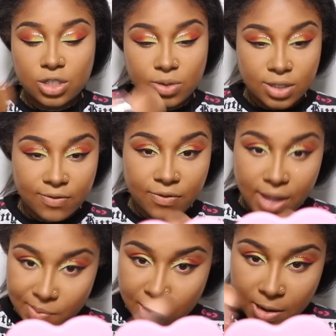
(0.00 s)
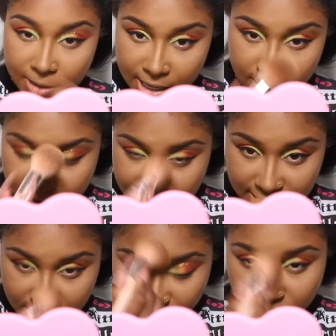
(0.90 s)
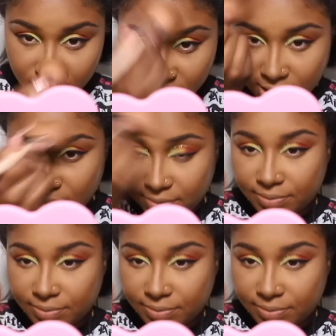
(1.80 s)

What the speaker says: Je suis vraiment reconnaissante